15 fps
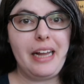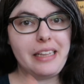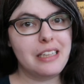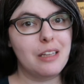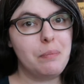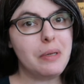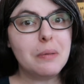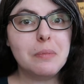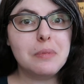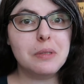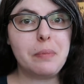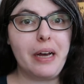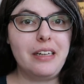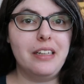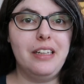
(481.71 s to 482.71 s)
I think the minimum
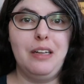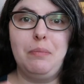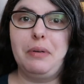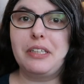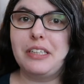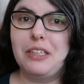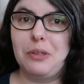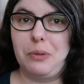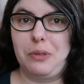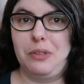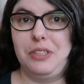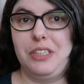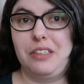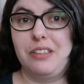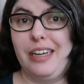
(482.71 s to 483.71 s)
spend and the ability to
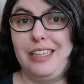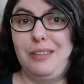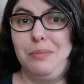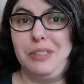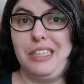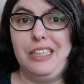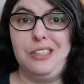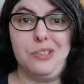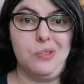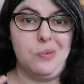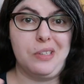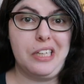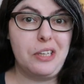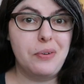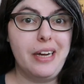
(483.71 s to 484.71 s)
order single items is
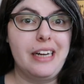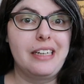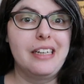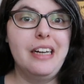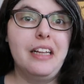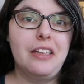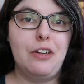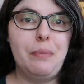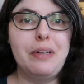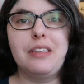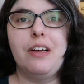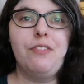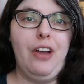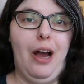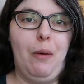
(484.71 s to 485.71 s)
really great. There have been
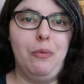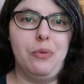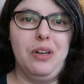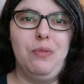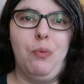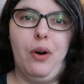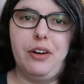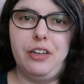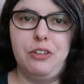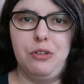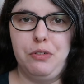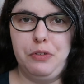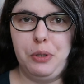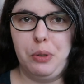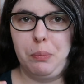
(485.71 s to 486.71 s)
a lot of times when I've wanted to
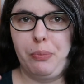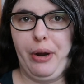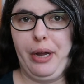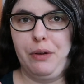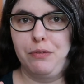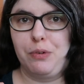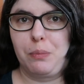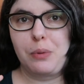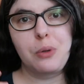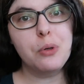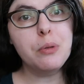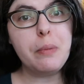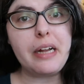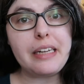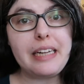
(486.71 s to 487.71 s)
review a brand from
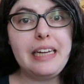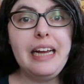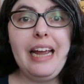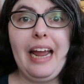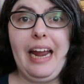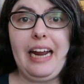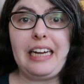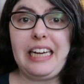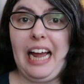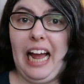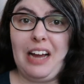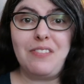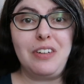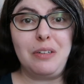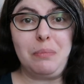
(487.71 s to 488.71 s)
Goldbelly and
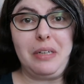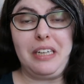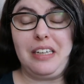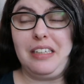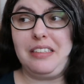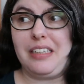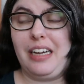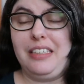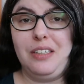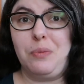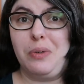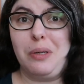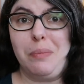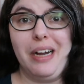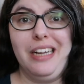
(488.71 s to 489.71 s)
haven't because I
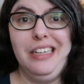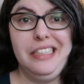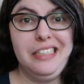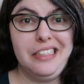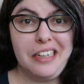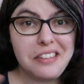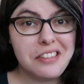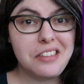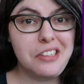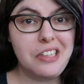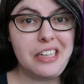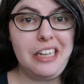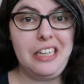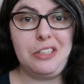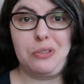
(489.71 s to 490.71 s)
didn't want to buy a dozen
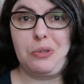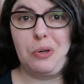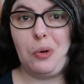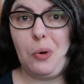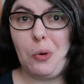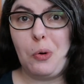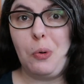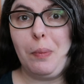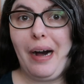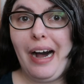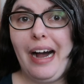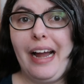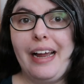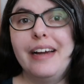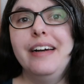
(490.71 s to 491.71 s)
cookies or a whole
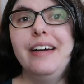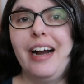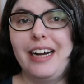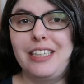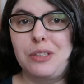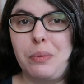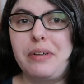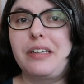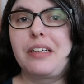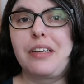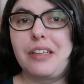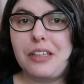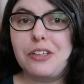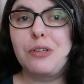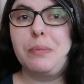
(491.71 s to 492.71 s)
pie. I just wanted
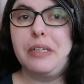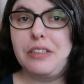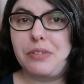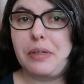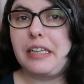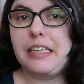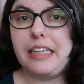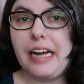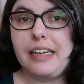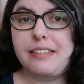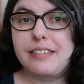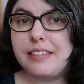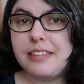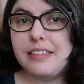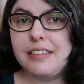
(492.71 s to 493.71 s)
a little bit of something to
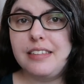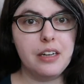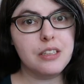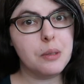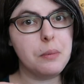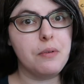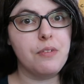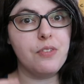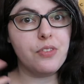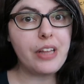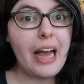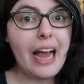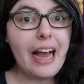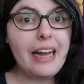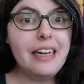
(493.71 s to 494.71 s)
test. And on top of
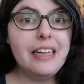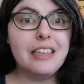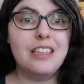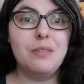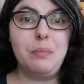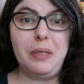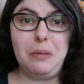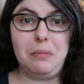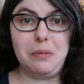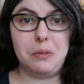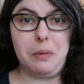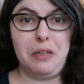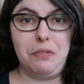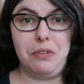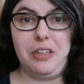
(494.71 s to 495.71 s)
that, the minimum
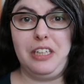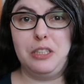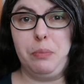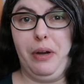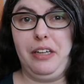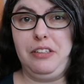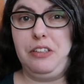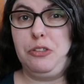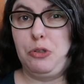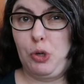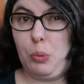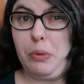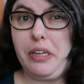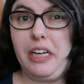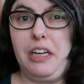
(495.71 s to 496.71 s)
spend for Lay's brands is
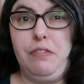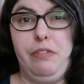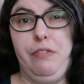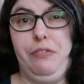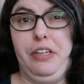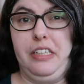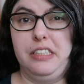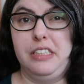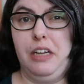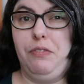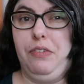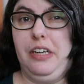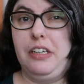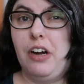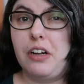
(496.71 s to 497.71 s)
normally like $50 to
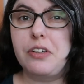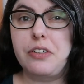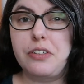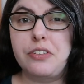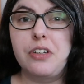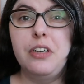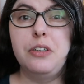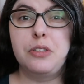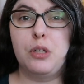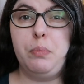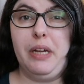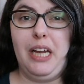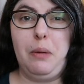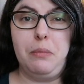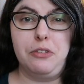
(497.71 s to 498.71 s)
$70, so
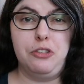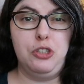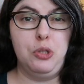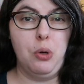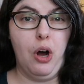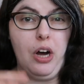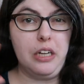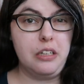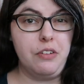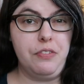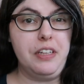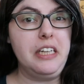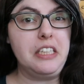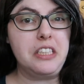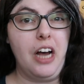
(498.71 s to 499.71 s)
being able to do all
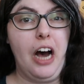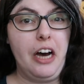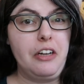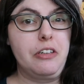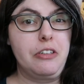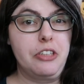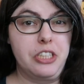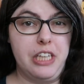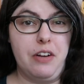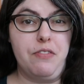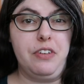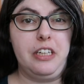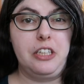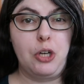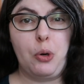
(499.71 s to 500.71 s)
of this under
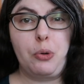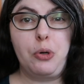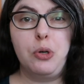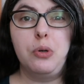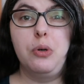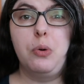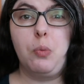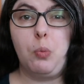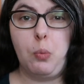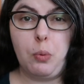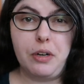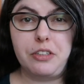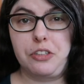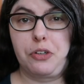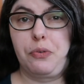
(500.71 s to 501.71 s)
70 total
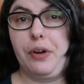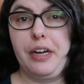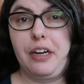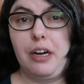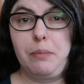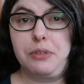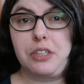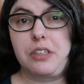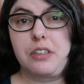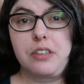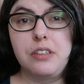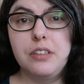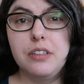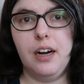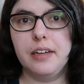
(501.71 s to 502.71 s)
was a great option.
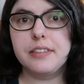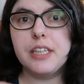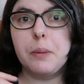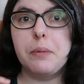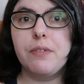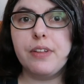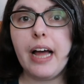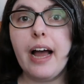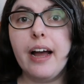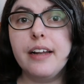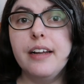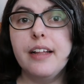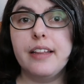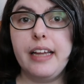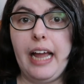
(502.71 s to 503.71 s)
On top of
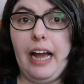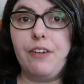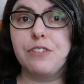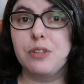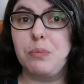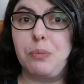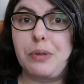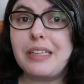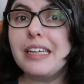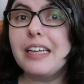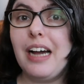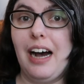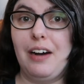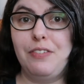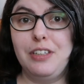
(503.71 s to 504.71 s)
that, they have some really
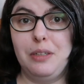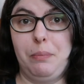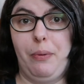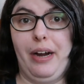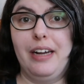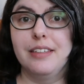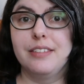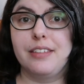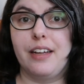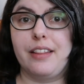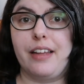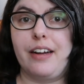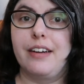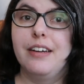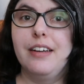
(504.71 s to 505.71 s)
coveted brands
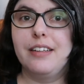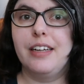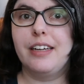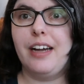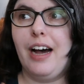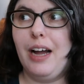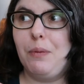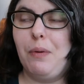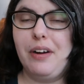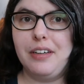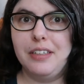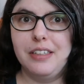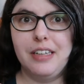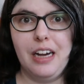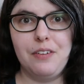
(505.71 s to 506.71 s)
on there. Like I
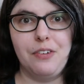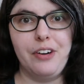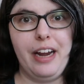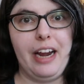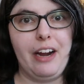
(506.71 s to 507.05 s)
wanted to cover